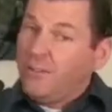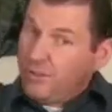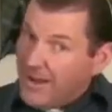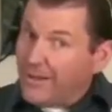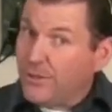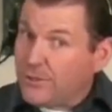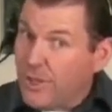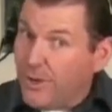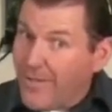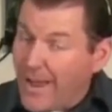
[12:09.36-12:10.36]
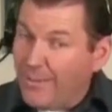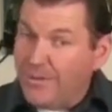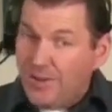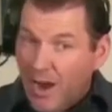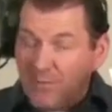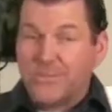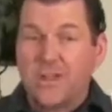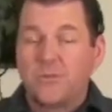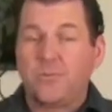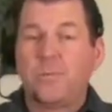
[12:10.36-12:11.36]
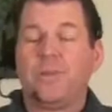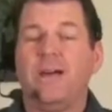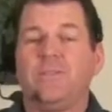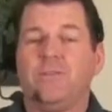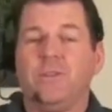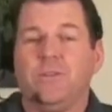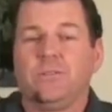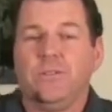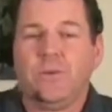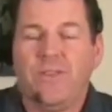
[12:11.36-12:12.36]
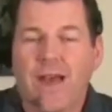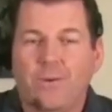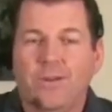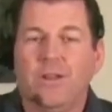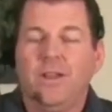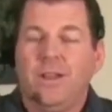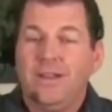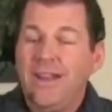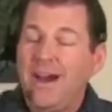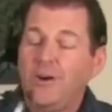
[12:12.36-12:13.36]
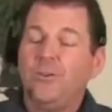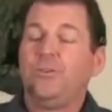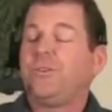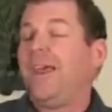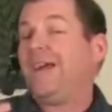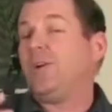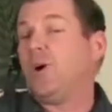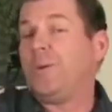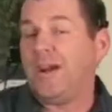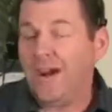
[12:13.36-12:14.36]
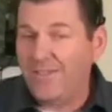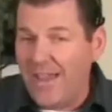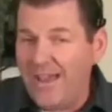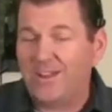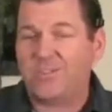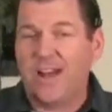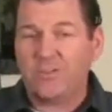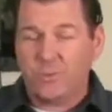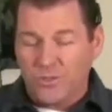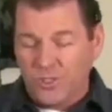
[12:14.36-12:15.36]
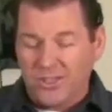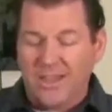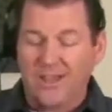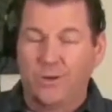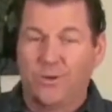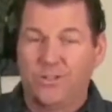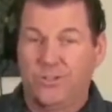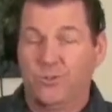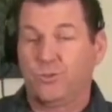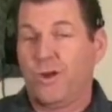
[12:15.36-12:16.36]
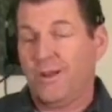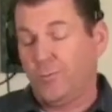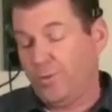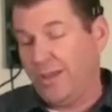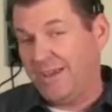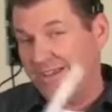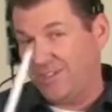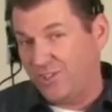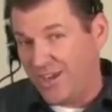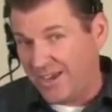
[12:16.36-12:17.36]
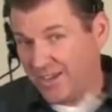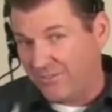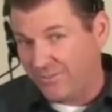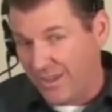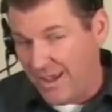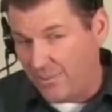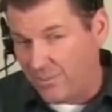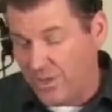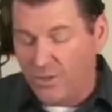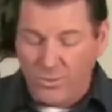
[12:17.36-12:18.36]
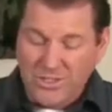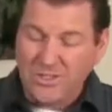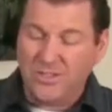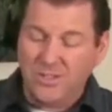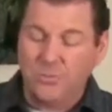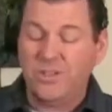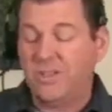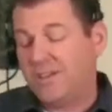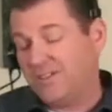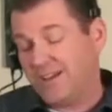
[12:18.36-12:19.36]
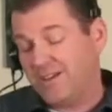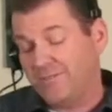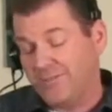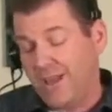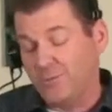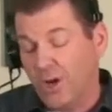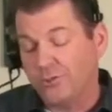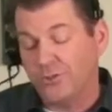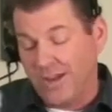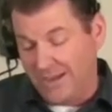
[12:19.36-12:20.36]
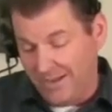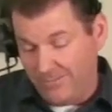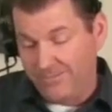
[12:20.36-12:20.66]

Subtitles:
You got to go slow on that one. Oftentimes people have difficulty with that one. Now, you can go beyond that. It's nice once you get that going to try to play consecutive flams. We did consecutive flams alternating.